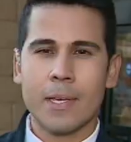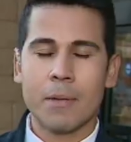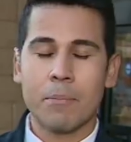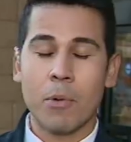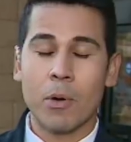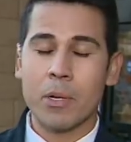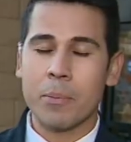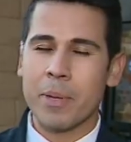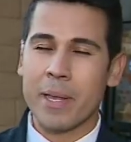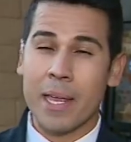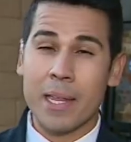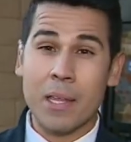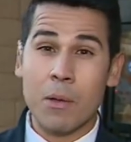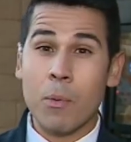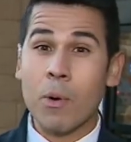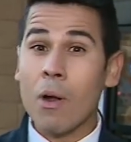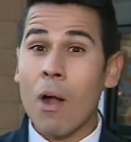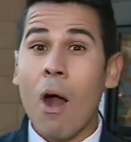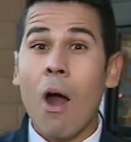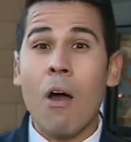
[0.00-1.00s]
Good morning, Michaela.
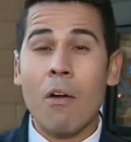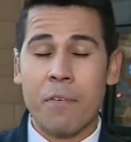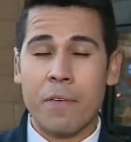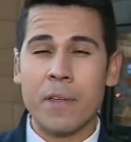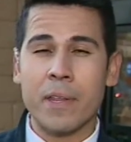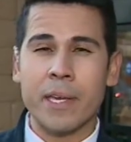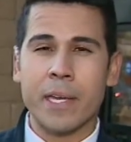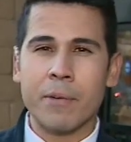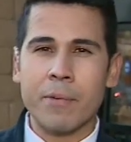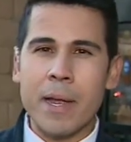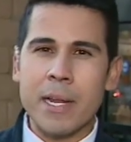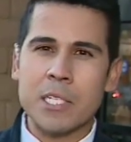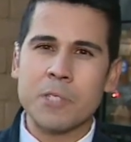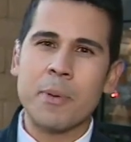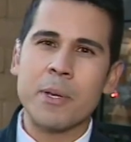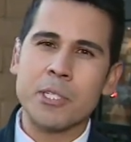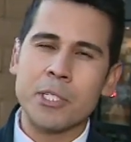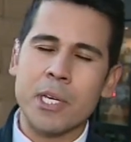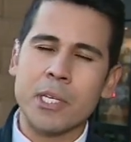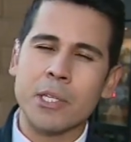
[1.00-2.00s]
We're all feeling it, right?
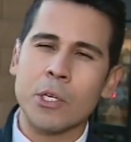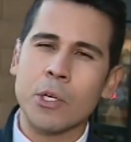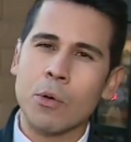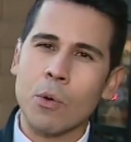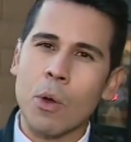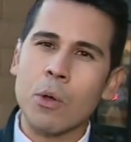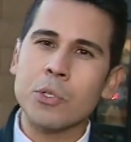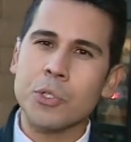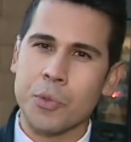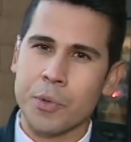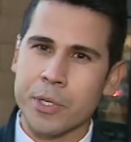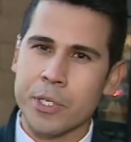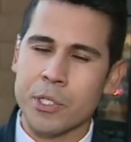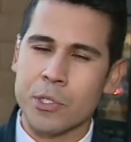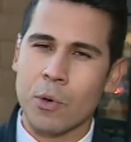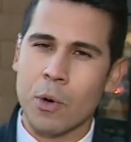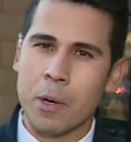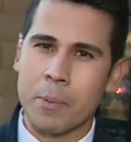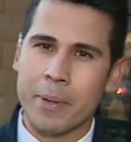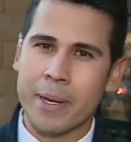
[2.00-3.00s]
Especially at the grocery
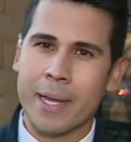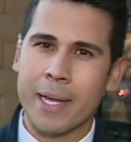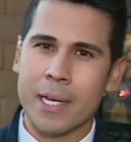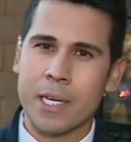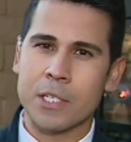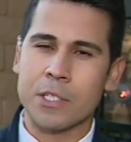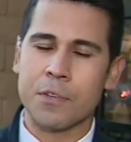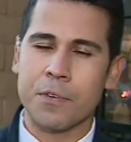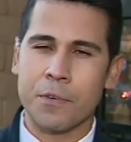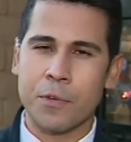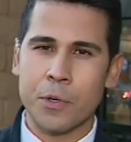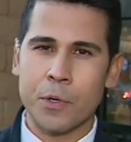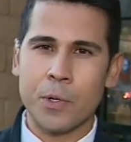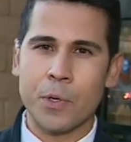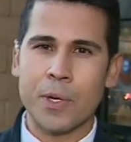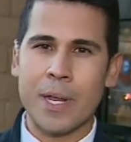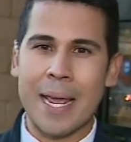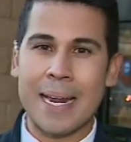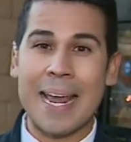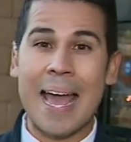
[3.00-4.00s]
store, because
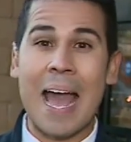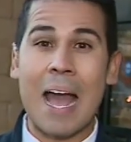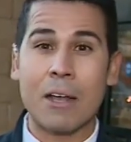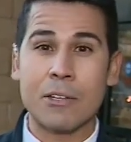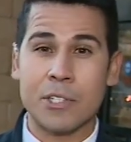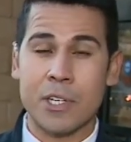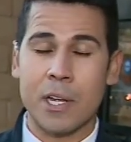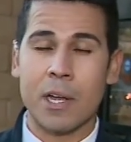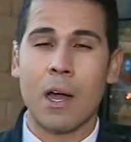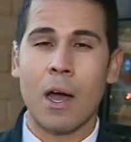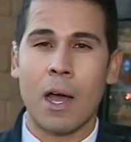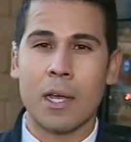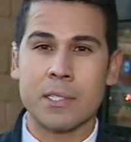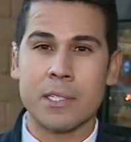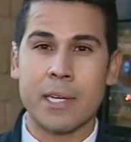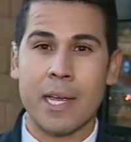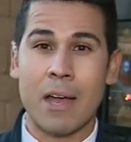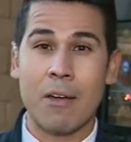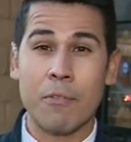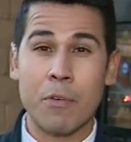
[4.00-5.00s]
food and housing costs
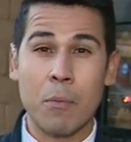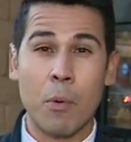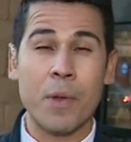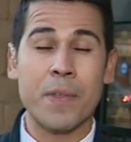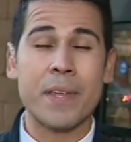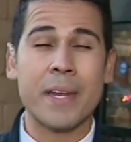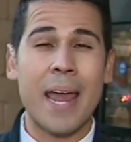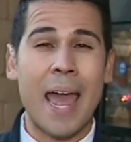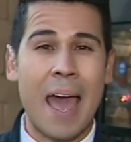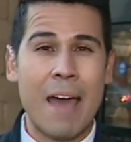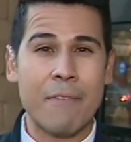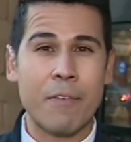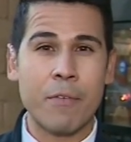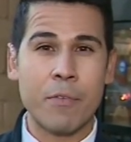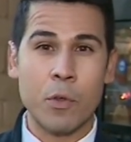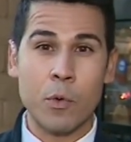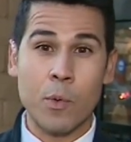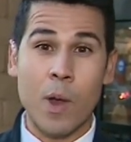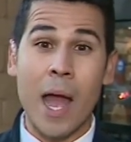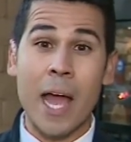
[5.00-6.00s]
account for more than half of
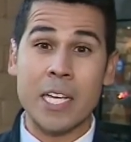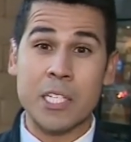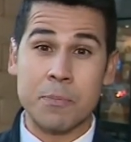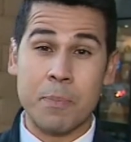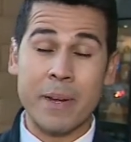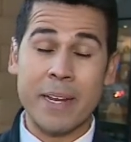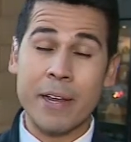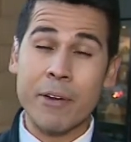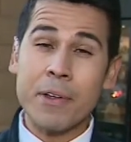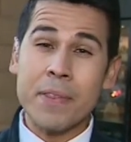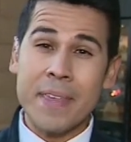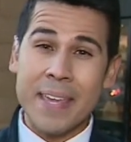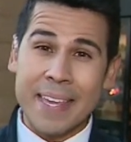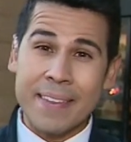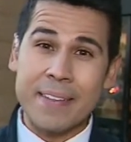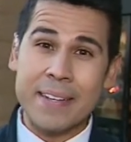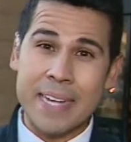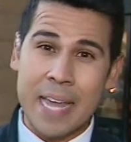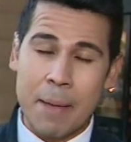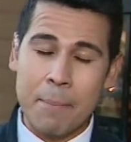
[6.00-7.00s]
the rise. But here in the
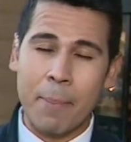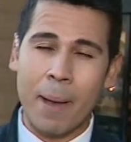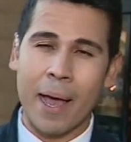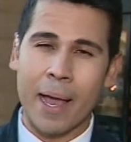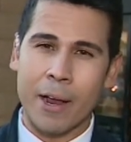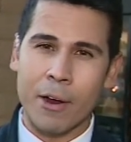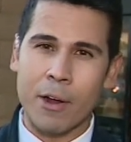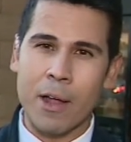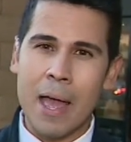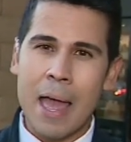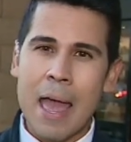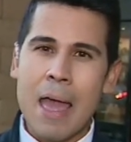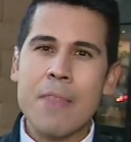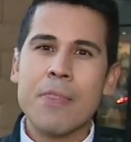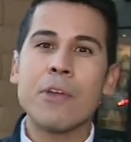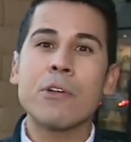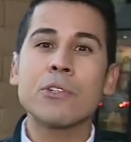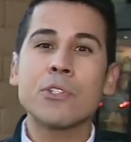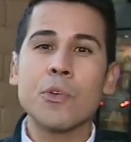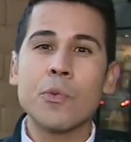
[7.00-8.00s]
Inland Empire,
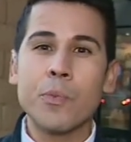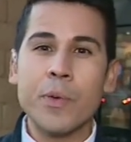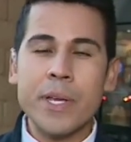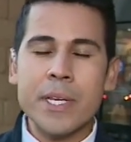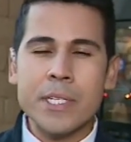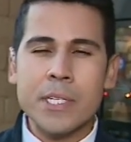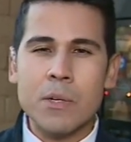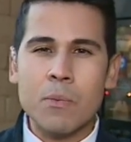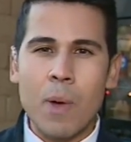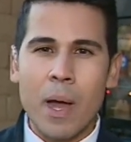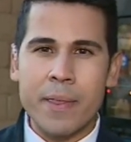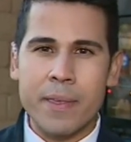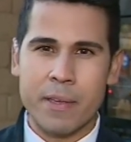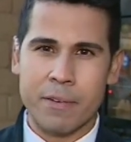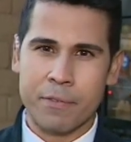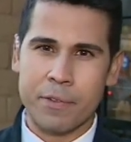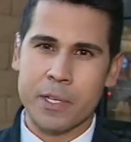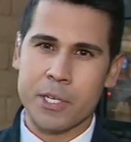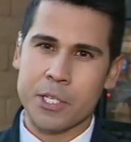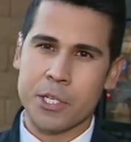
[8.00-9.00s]
there's a reason why the
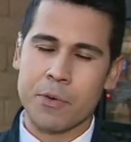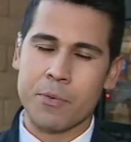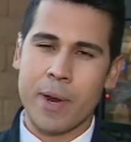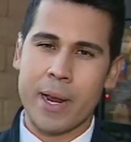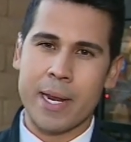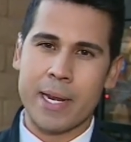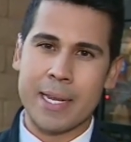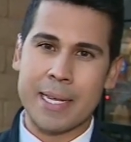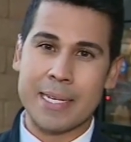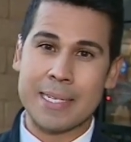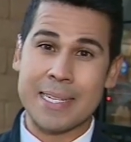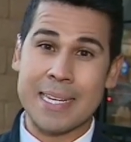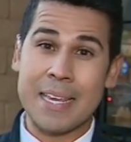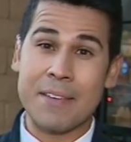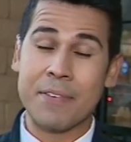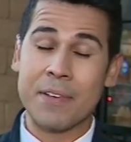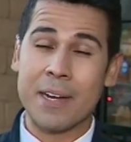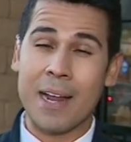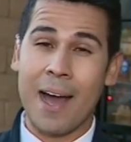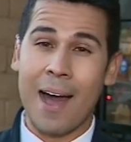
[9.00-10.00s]
inflation rate is
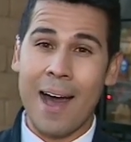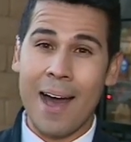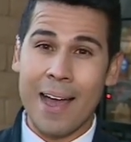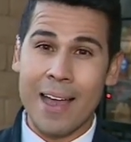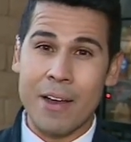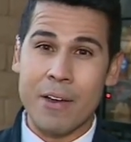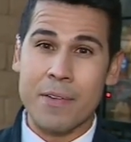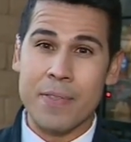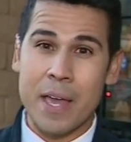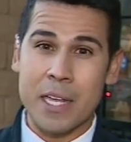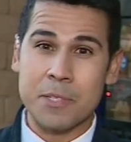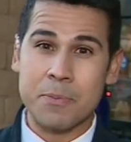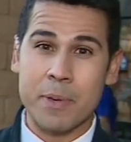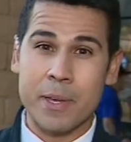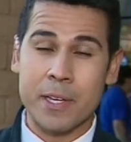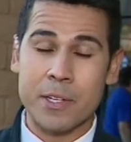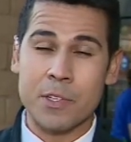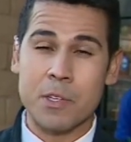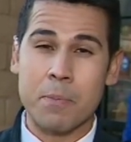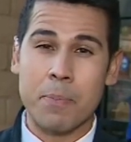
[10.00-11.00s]
even higher, and that's
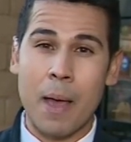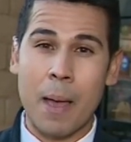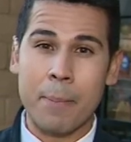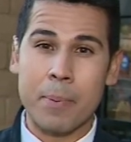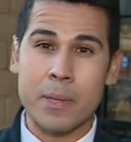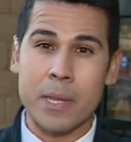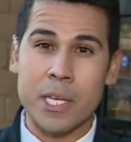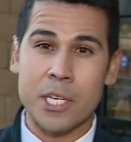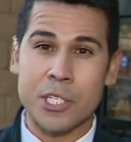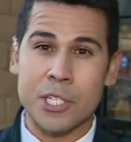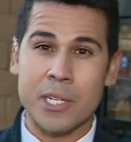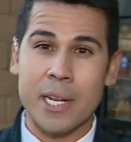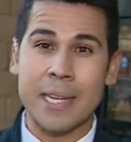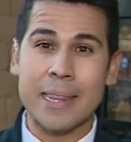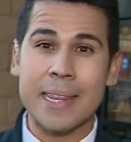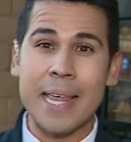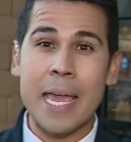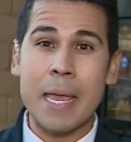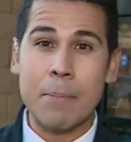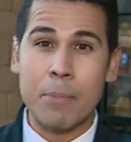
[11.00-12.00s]
because the population
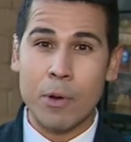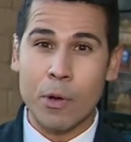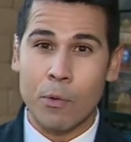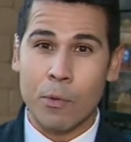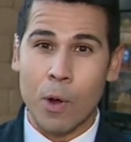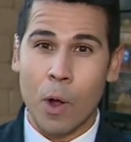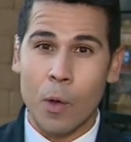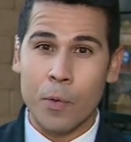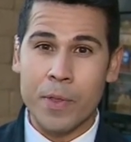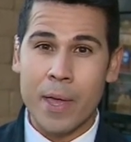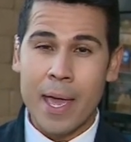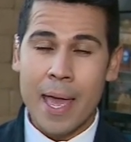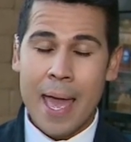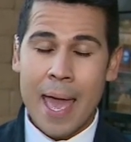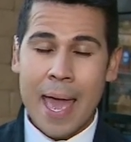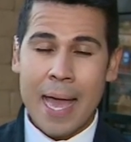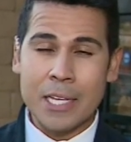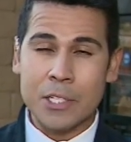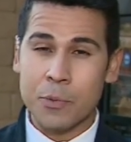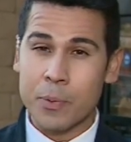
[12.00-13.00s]
and labor growth
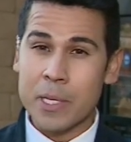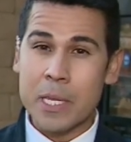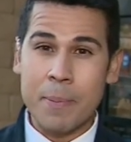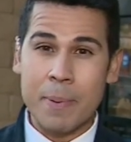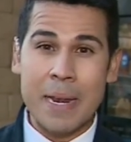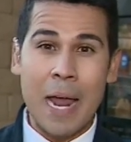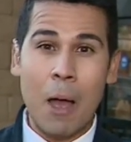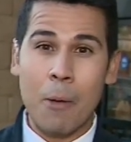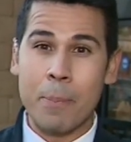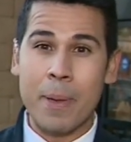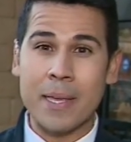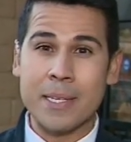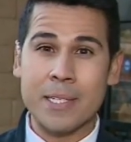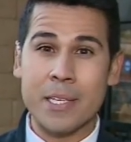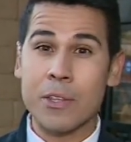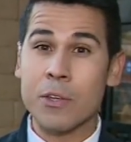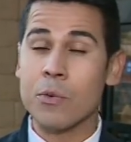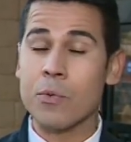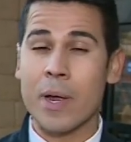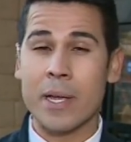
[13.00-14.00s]
has really been
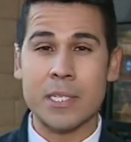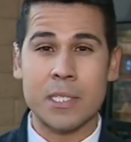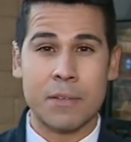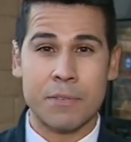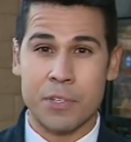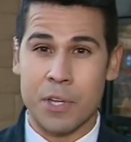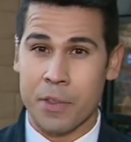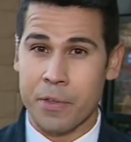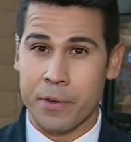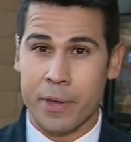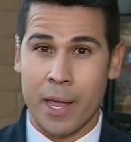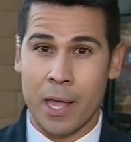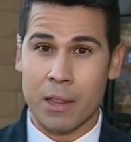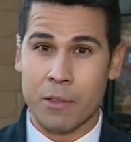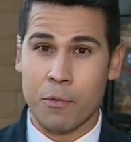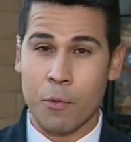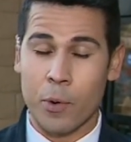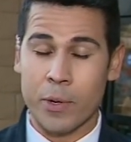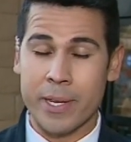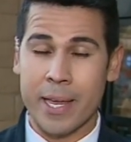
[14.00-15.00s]
outpacing the rest of Southern
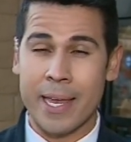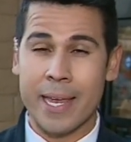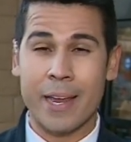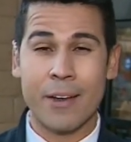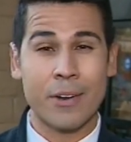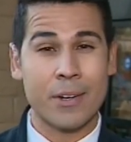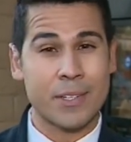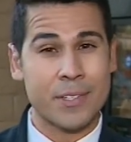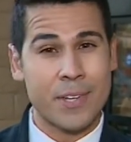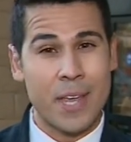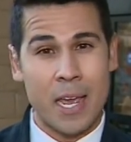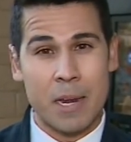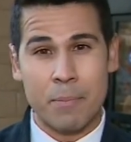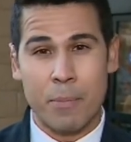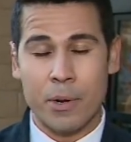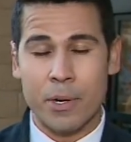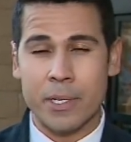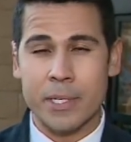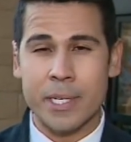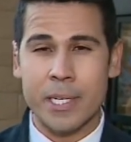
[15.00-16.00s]
California. Here in San
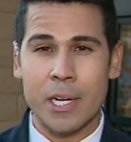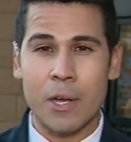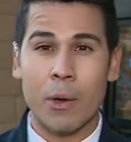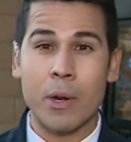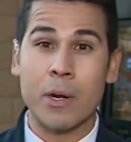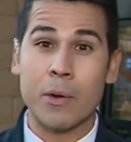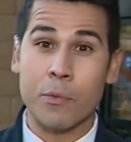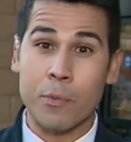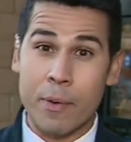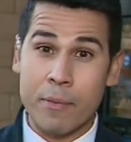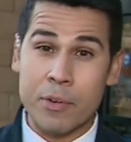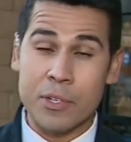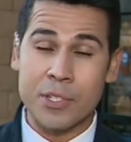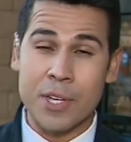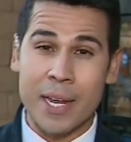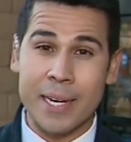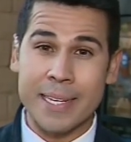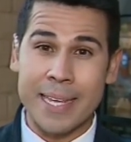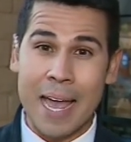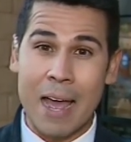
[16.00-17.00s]
Bernardino and in
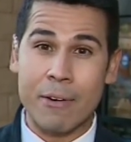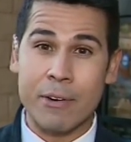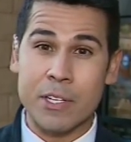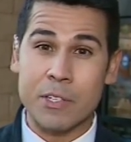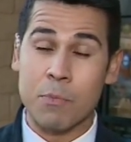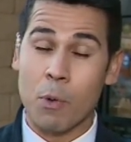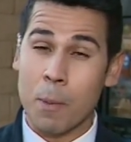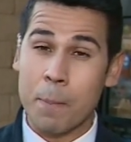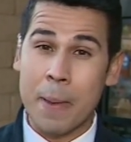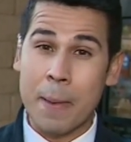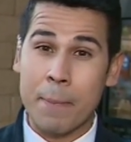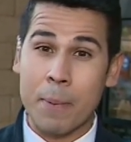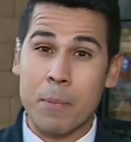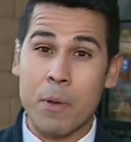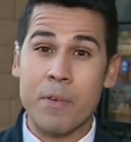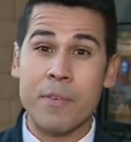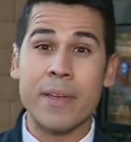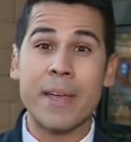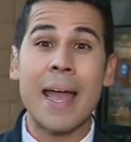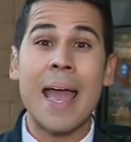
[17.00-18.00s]
Riverside counties, more people
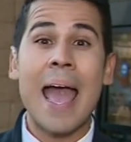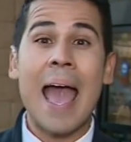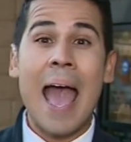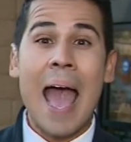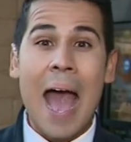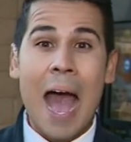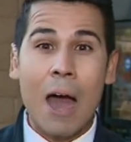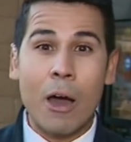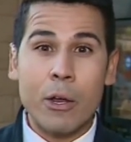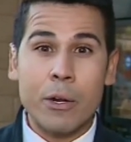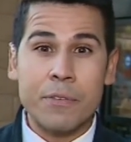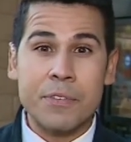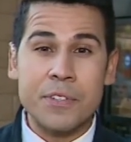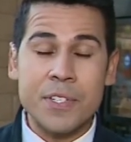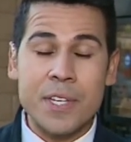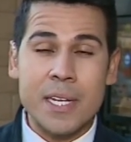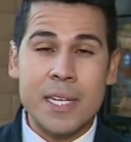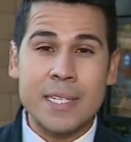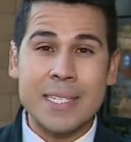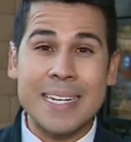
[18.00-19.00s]
moving out of
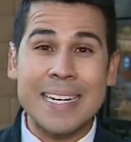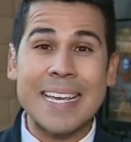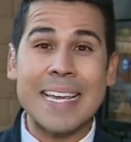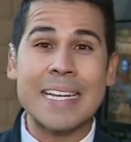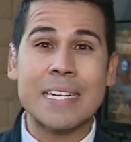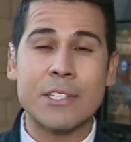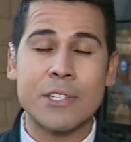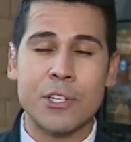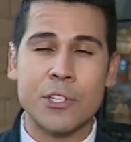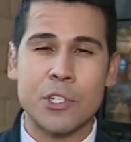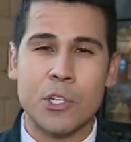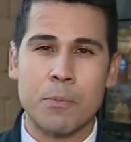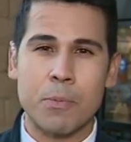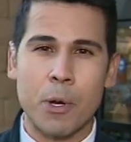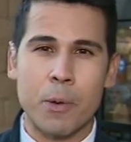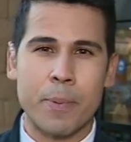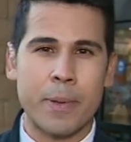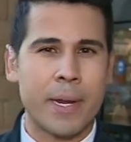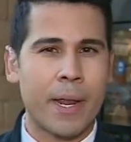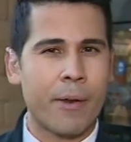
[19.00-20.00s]
cities and into
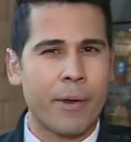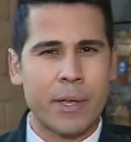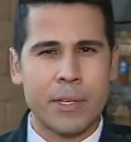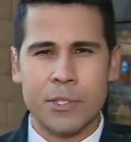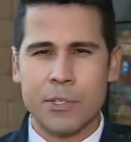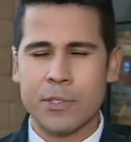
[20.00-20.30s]
suburban areas.